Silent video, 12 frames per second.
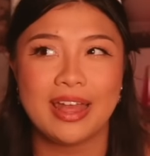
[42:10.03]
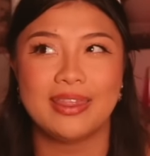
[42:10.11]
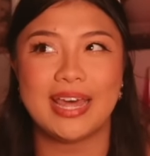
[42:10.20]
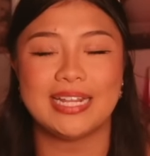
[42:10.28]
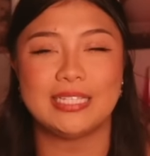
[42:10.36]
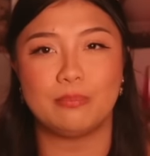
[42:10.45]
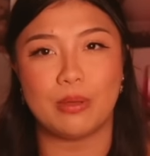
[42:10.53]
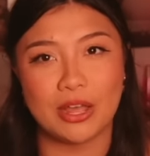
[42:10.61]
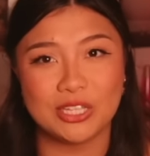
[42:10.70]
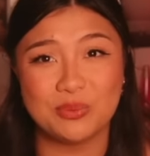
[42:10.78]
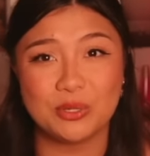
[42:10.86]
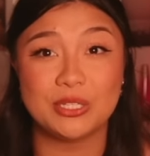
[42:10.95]
that it's
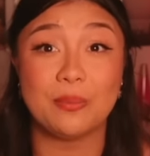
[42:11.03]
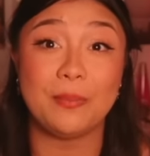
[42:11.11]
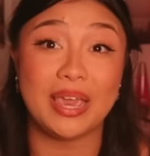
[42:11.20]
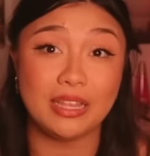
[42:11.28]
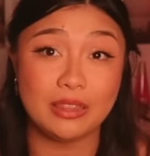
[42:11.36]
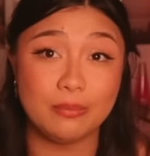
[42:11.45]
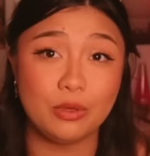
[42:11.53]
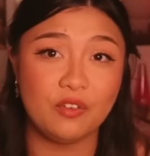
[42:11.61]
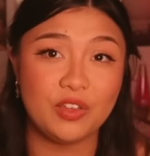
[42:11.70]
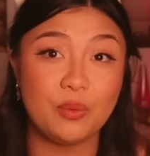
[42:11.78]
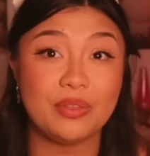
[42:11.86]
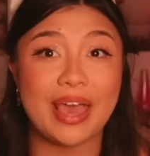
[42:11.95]
impossible to make the
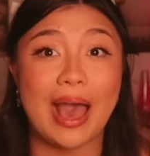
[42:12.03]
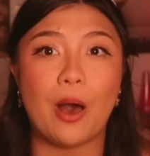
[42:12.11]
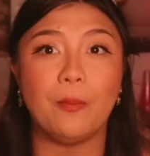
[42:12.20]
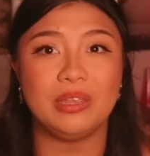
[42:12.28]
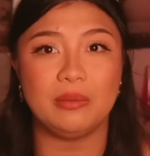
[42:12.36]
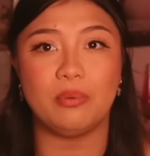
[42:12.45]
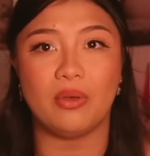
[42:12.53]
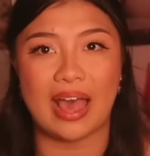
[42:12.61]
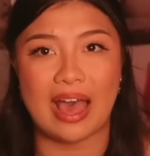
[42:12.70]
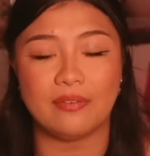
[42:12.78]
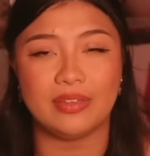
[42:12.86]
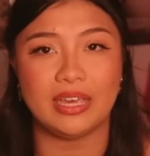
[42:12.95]
movie without people
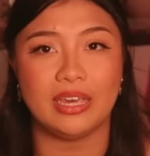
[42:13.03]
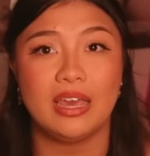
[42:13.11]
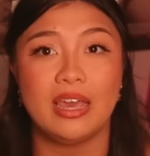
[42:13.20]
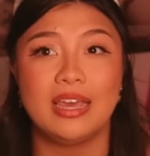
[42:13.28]
having